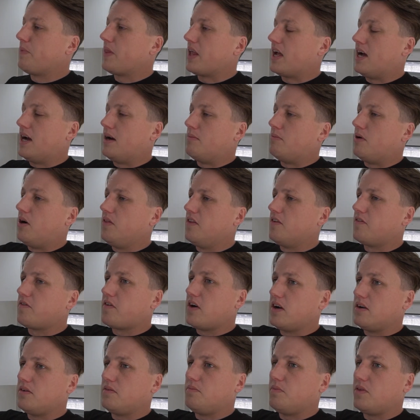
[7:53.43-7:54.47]
On the
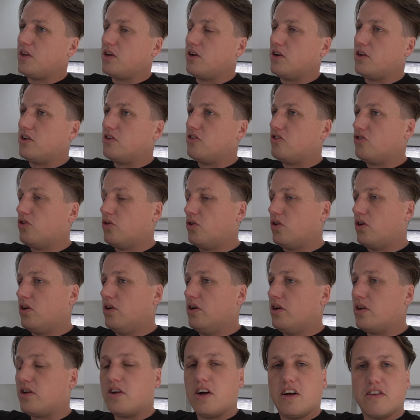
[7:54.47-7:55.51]
front, you got your
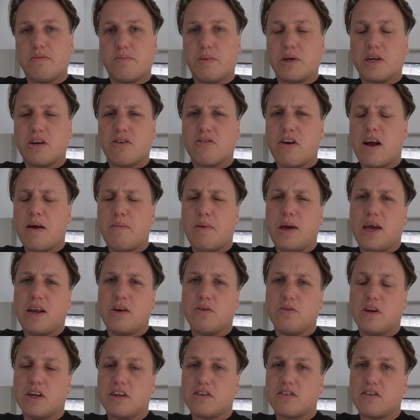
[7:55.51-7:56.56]
door, nice big grab
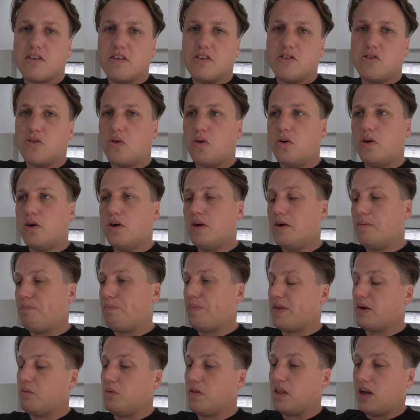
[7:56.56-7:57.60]
handle next to the door
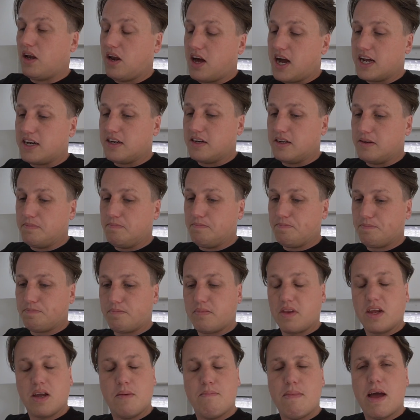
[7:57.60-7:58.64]
with a light in it,
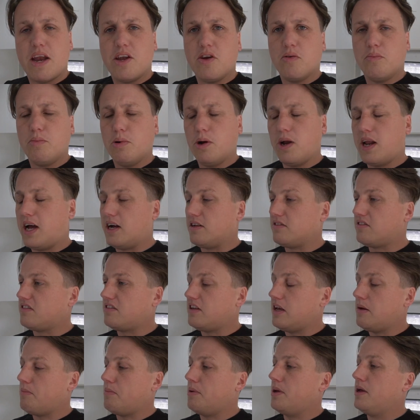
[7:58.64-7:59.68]
a manual pull-out
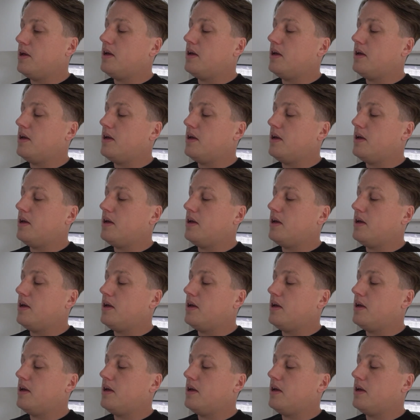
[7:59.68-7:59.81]
step,